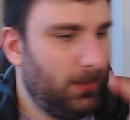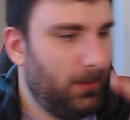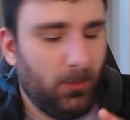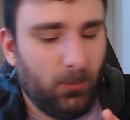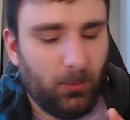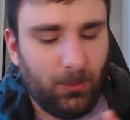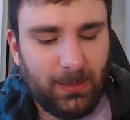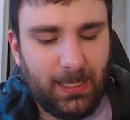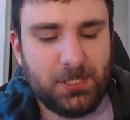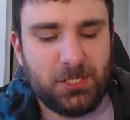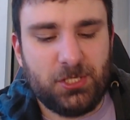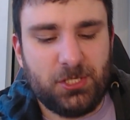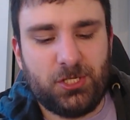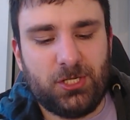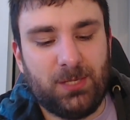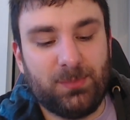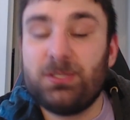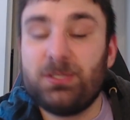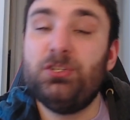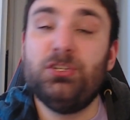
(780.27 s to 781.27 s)

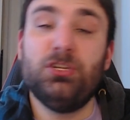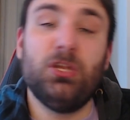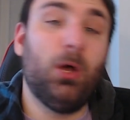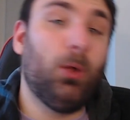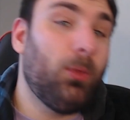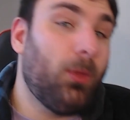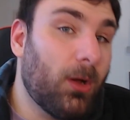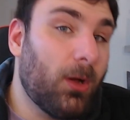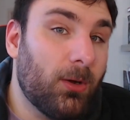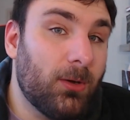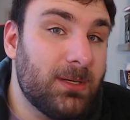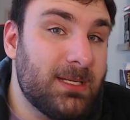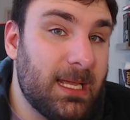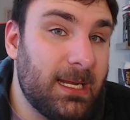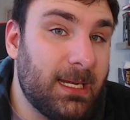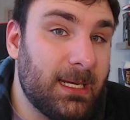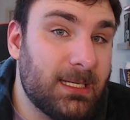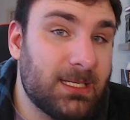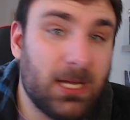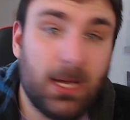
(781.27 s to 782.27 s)
Relationships, no longer
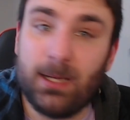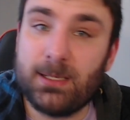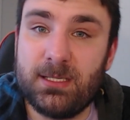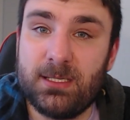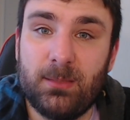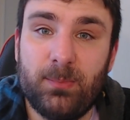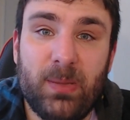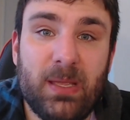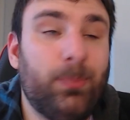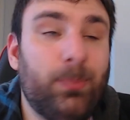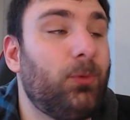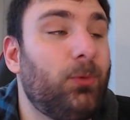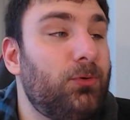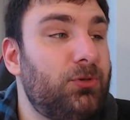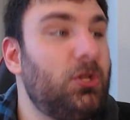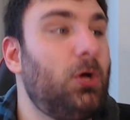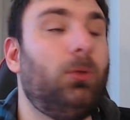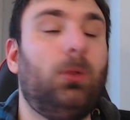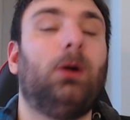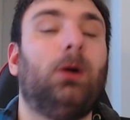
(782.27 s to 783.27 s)
dating toxic people,
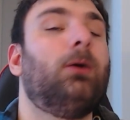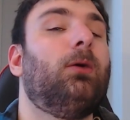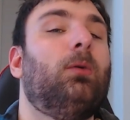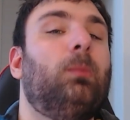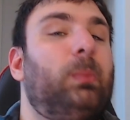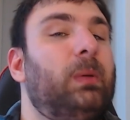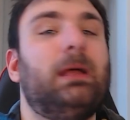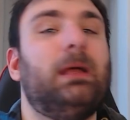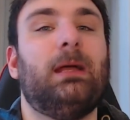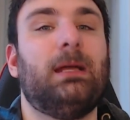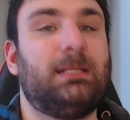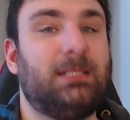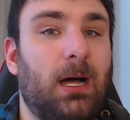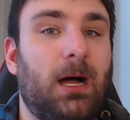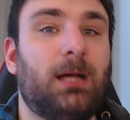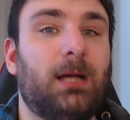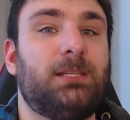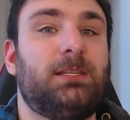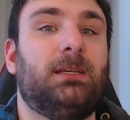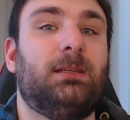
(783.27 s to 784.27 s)
no longer being a
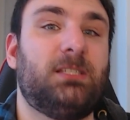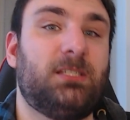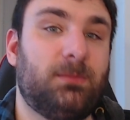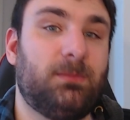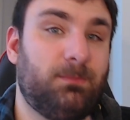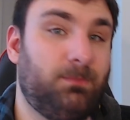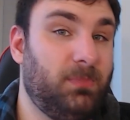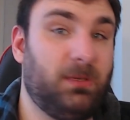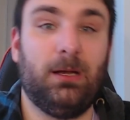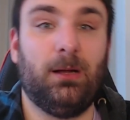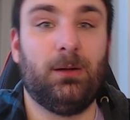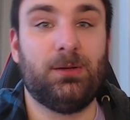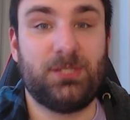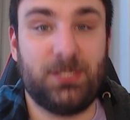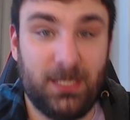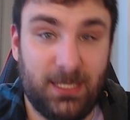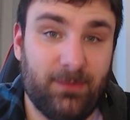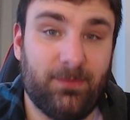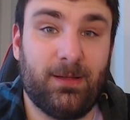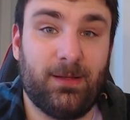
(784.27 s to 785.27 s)
toxic, you know,
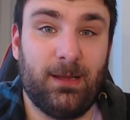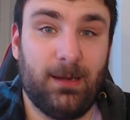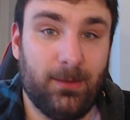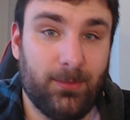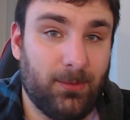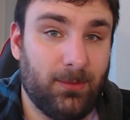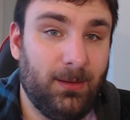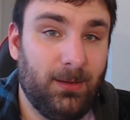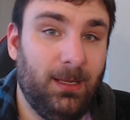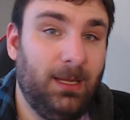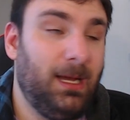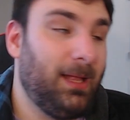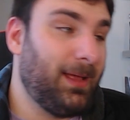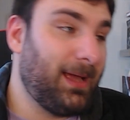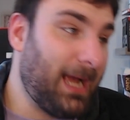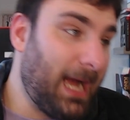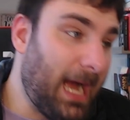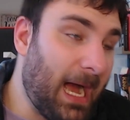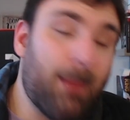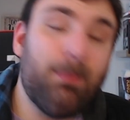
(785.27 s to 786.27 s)
significant other. Like,
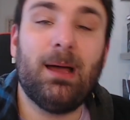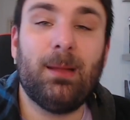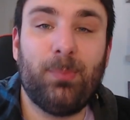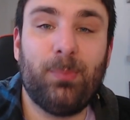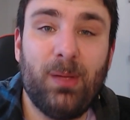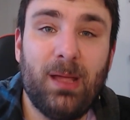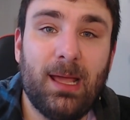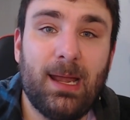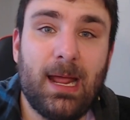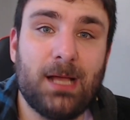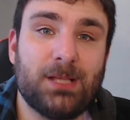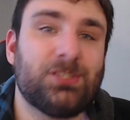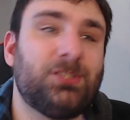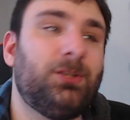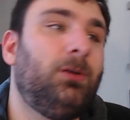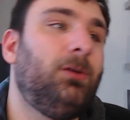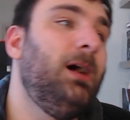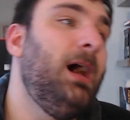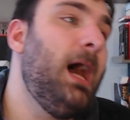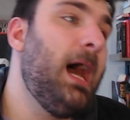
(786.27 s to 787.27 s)
I'm not being an
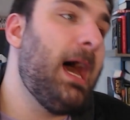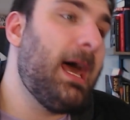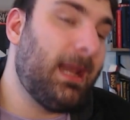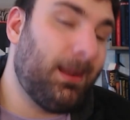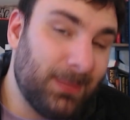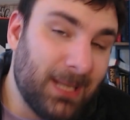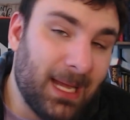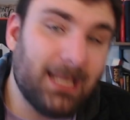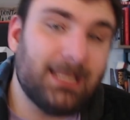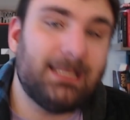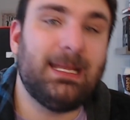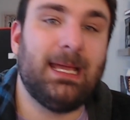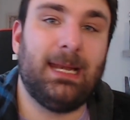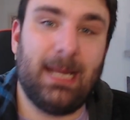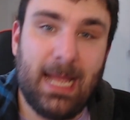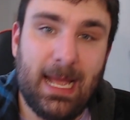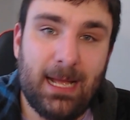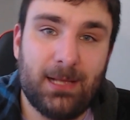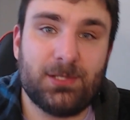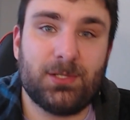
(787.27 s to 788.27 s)
asshole, and I'm not dating
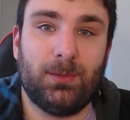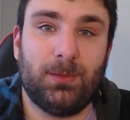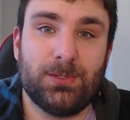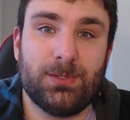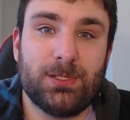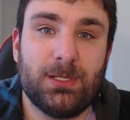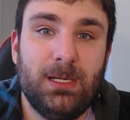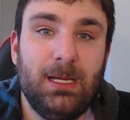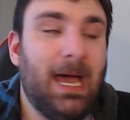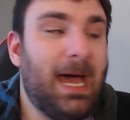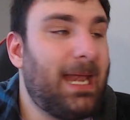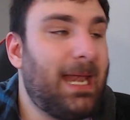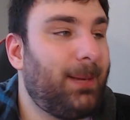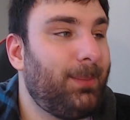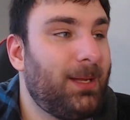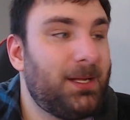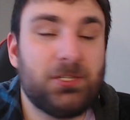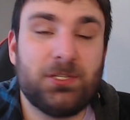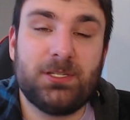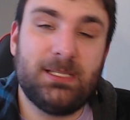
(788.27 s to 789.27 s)
assholes. And I'm
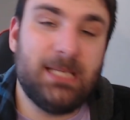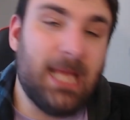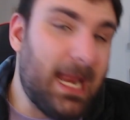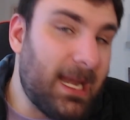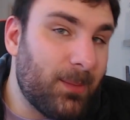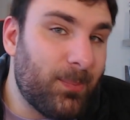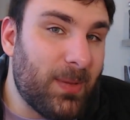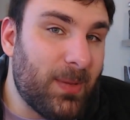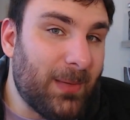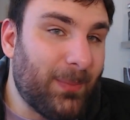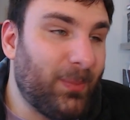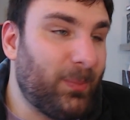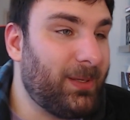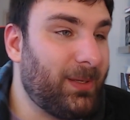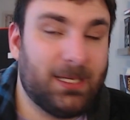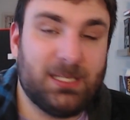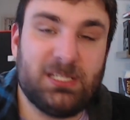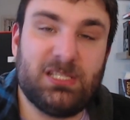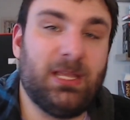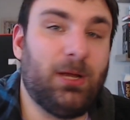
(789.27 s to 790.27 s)
not just dating people
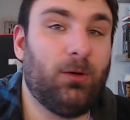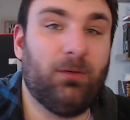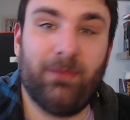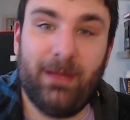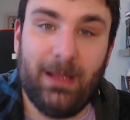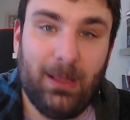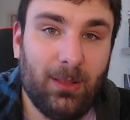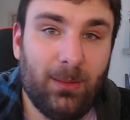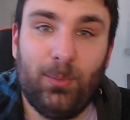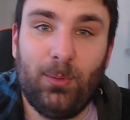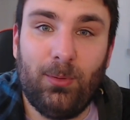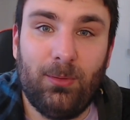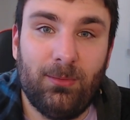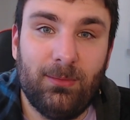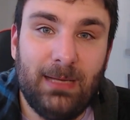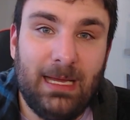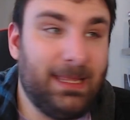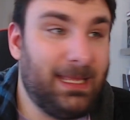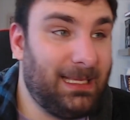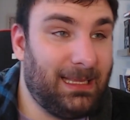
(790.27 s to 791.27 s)
because they're available
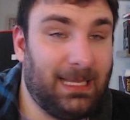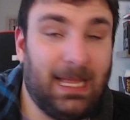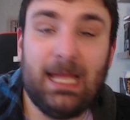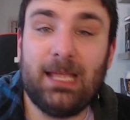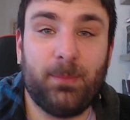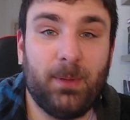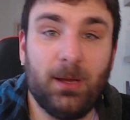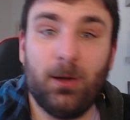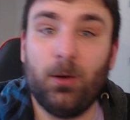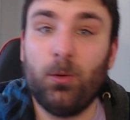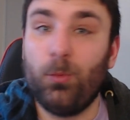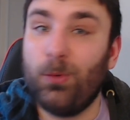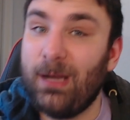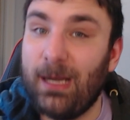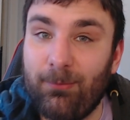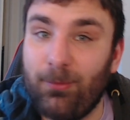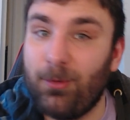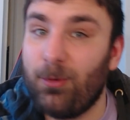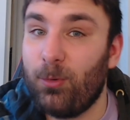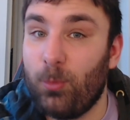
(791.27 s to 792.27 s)
and they like me or
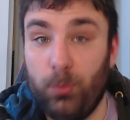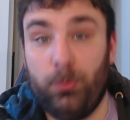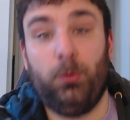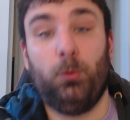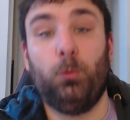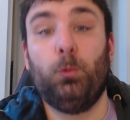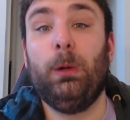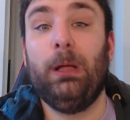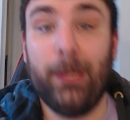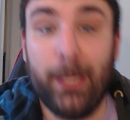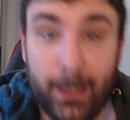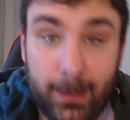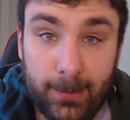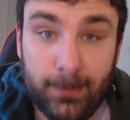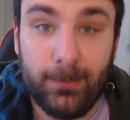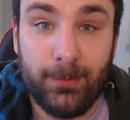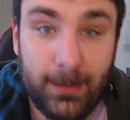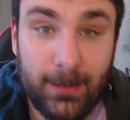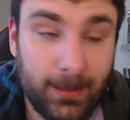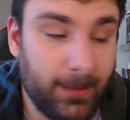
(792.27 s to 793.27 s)
whatever, or they're willing,
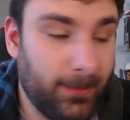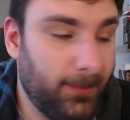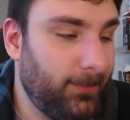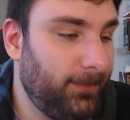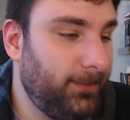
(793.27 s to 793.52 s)
you know.